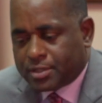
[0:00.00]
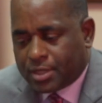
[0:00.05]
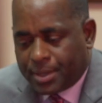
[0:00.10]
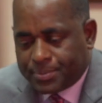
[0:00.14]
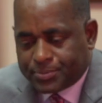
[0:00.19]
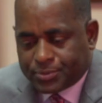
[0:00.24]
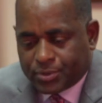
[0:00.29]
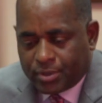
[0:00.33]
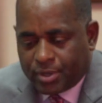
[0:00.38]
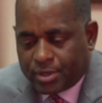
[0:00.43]
it's
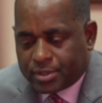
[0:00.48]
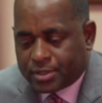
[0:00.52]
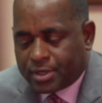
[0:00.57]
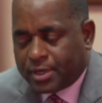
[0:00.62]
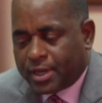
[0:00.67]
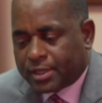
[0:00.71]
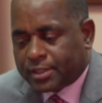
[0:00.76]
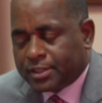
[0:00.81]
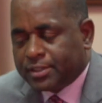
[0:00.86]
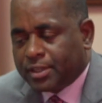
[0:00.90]

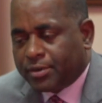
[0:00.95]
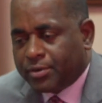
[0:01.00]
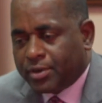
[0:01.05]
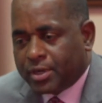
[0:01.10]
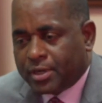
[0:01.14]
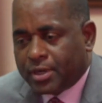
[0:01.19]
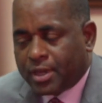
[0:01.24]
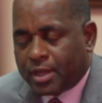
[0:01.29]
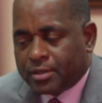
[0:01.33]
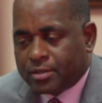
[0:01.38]
absolutely
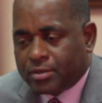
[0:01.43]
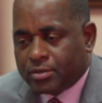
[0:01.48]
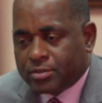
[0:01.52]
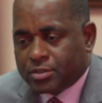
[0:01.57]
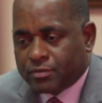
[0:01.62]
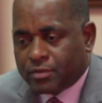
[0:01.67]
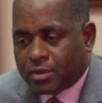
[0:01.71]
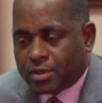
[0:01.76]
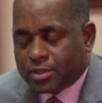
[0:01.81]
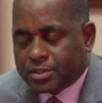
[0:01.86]
necessary that
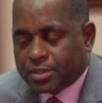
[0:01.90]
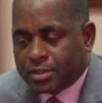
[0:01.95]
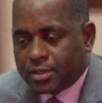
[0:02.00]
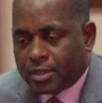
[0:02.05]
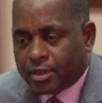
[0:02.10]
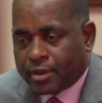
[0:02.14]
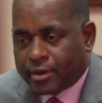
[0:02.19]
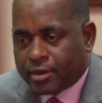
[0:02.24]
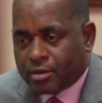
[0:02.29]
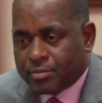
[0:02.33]
those of us in
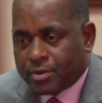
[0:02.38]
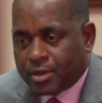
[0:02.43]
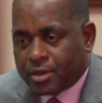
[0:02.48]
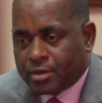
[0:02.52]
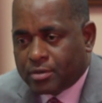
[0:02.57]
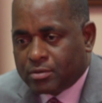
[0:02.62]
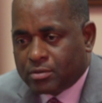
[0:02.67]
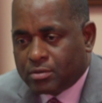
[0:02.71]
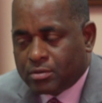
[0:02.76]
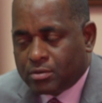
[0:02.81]
the
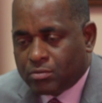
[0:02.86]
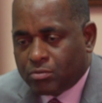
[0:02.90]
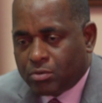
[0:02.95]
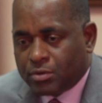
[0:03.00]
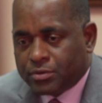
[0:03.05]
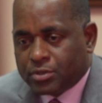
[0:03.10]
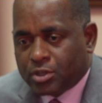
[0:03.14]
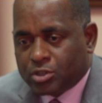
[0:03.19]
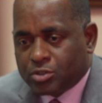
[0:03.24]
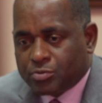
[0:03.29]
Caribbean
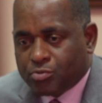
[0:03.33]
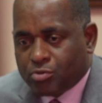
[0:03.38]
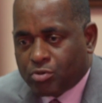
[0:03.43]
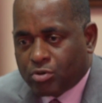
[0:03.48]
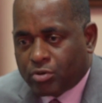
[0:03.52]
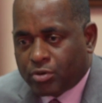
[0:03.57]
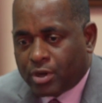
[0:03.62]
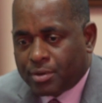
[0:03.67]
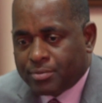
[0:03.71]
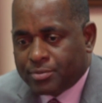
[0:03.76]
with such
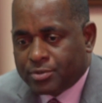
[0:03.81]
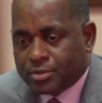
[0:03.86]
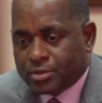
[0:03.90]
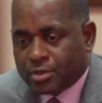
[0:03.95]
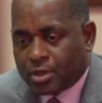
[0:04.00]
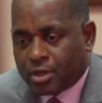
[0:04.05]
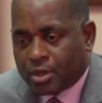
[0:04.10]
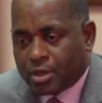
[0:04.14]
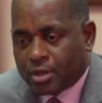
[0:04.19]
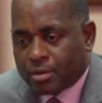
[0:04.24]

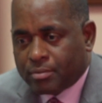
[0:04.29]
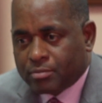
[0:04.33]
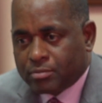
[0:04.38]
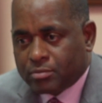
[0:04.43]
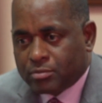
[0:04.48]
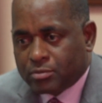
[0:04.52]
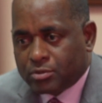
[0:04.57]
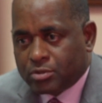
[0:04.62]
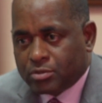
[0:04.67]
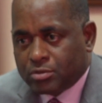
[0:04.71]
programs um,
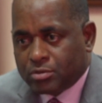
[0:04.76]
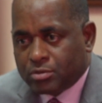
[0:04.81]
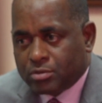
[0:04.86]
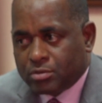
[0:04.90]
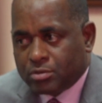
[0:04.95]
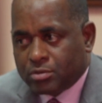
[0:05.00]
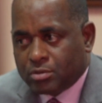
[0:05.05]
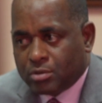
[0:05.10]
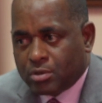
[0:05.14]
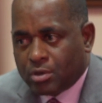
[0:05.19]

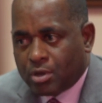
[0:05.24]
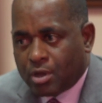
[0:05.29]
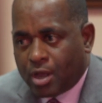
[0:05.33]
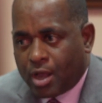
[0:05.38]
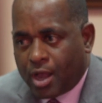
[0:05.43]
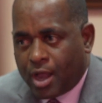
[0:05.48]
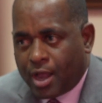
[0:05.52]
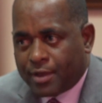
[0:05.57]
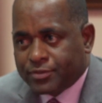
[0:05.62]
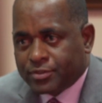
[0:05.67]
to
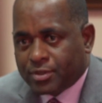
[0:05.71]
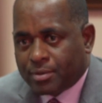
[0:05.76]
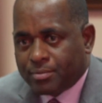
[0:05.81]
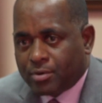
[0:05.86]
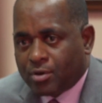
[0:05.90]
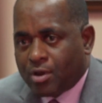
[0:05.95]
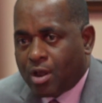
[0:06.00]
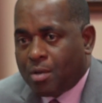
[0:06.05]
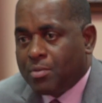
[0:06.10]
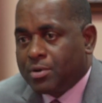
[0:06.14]
have
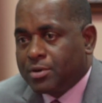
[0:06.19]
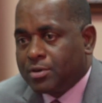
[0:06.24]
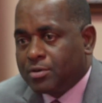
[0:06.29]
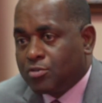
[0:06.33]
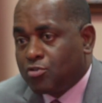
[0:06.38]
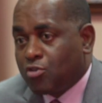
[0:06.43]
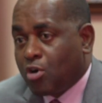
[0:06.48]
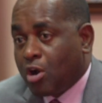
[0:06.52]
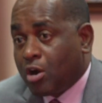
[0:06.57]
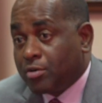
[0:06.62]
some
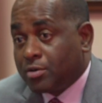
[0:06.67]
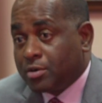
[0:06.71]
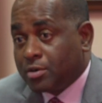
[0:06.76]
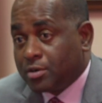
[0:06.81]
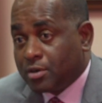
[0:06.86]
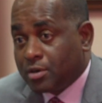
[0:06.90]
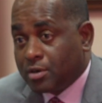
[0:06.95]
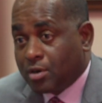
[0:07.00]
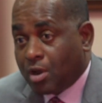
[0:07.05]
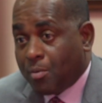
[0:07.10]
common ground,
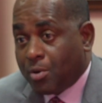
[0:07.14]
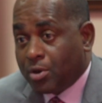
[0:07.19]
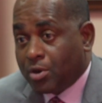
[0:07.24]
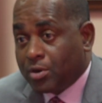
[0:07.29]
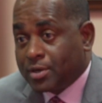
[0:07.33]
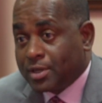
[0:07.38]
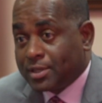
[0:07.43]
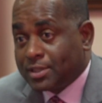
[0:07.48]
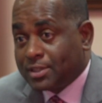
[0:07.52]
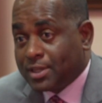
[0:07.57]
common
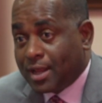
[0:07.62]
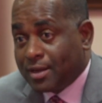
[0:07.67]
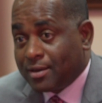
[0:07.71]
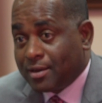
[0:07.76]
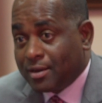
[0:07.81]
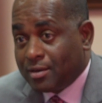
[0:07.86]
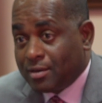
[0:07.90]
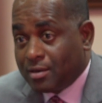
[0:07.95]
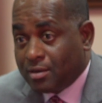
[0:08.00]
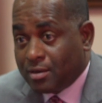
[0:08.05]

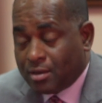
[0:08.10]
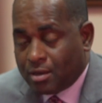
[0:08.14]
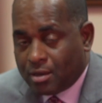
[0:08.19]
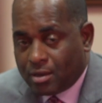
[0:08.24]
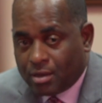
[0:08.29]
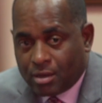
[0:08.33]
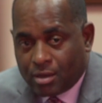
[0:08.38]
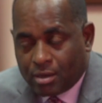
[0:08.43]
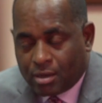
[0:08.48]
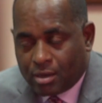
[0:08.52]
understanding
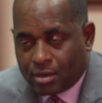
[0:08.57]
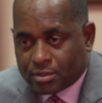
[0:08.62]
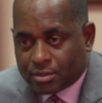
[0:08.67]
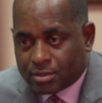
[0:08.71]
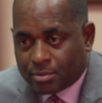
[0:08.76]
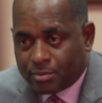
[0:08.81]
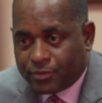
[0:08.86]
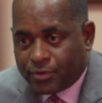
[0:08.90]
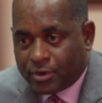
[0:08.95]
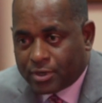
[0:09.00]
on
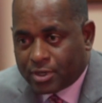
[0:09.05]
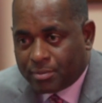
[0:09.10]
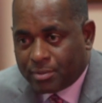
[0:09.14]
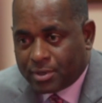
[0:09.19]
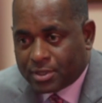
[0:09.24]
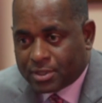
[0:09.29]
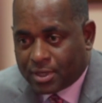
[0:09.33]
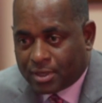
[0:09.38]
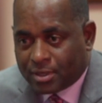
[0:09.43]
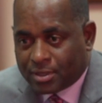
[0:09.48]
some
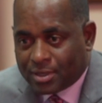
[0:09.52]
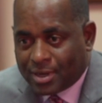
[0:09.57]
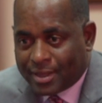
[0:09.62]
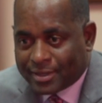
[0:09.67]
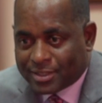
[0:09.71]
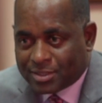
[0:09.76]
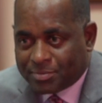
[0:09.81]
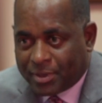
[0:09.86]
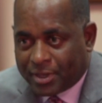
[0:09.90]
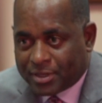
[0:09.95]
fundamental
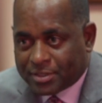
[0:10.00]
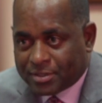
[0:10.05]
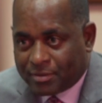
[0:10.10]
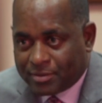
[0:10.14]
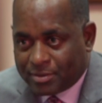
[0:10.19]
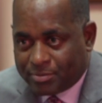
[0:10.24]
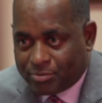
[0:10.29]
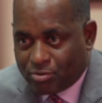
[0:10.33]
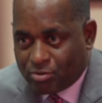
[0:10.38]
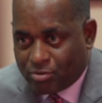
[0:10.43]
aspects
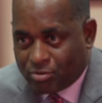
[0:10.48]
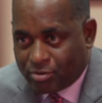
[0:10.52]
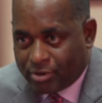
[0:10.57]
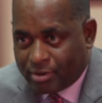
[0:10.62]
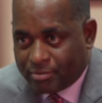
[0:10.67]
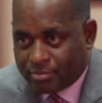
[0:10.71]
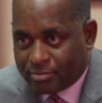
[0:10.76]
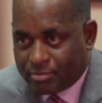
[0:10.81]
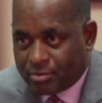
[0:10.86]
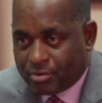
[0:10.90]
of the
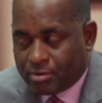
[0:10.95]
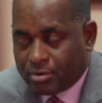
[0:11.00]
program.